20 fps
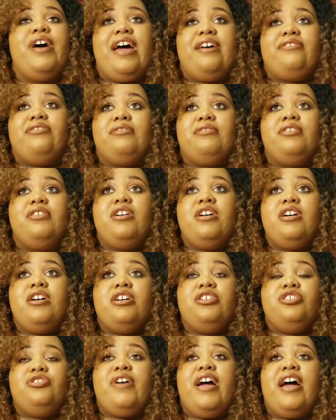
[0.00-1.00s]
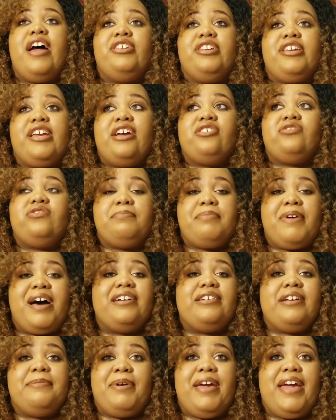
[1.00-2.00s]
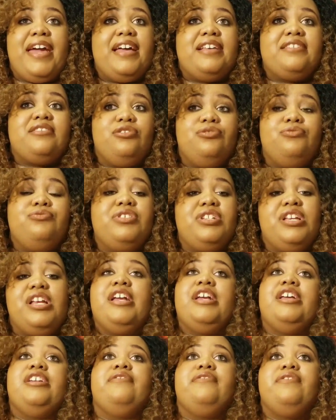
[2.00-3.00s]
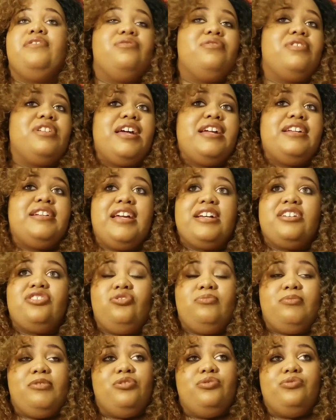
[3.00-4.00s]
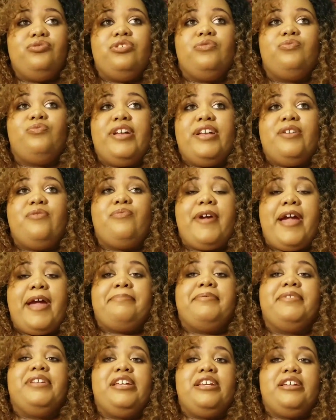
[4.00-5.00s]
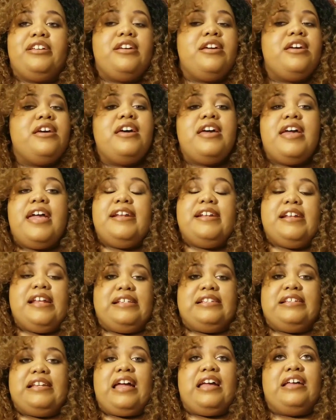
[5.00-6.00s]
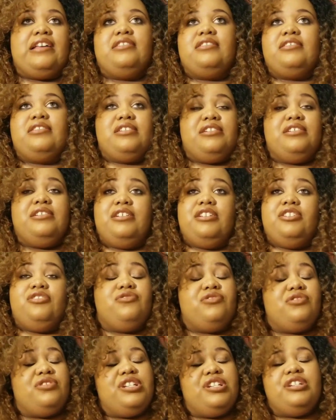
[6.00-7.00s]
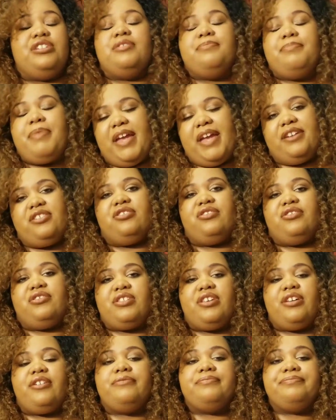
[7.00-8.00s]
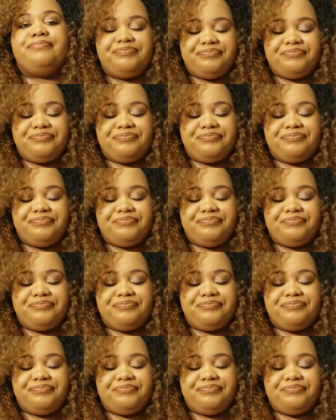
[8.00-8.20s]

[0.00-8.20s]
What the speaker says: have the gastric bypass loose skin if you do it like that, because you'll be losing weight rapidly, and that's not good. You just need to pace yourself.